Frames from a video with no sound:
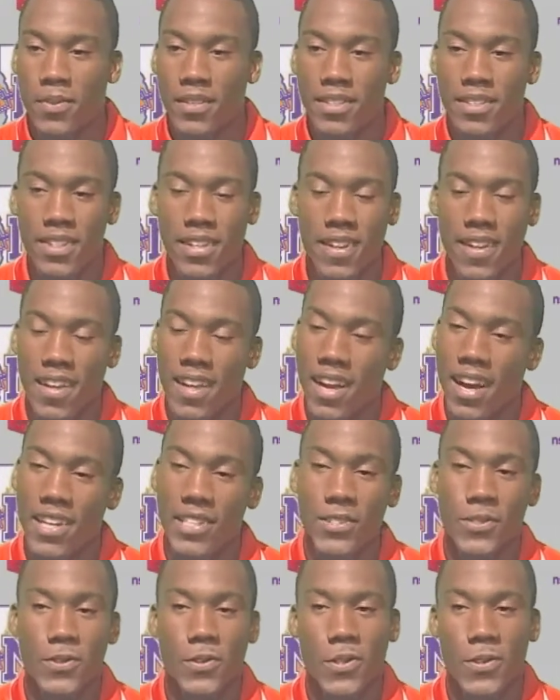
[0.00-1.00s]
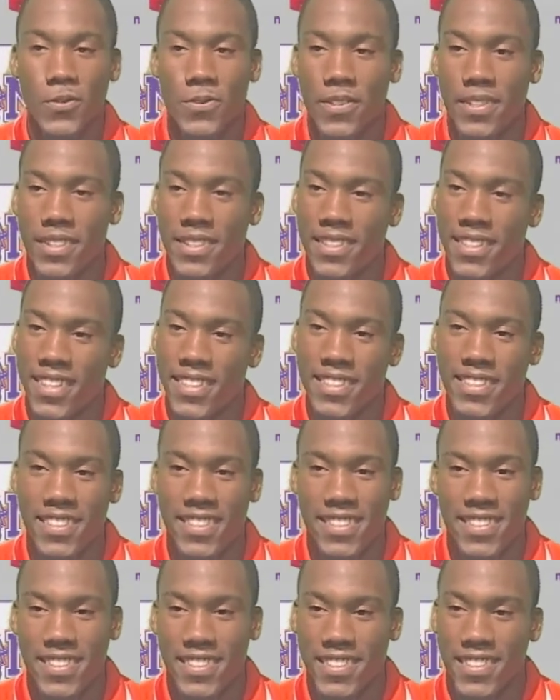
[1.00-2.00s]
But I just want to win. That's
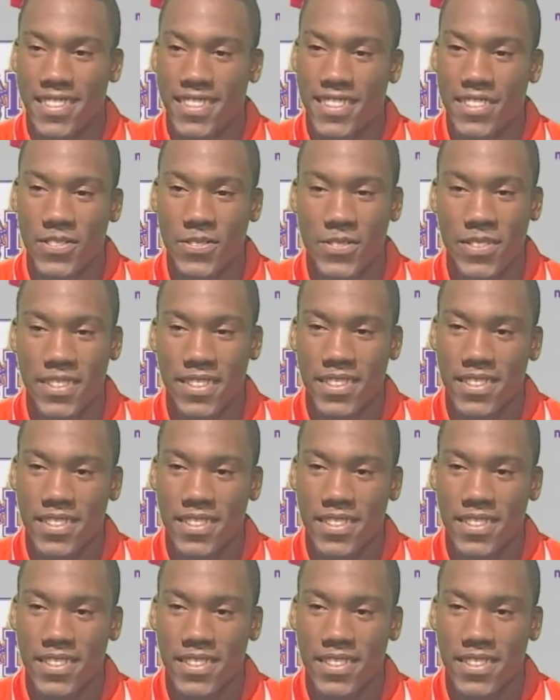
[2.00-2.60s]
it. Just win.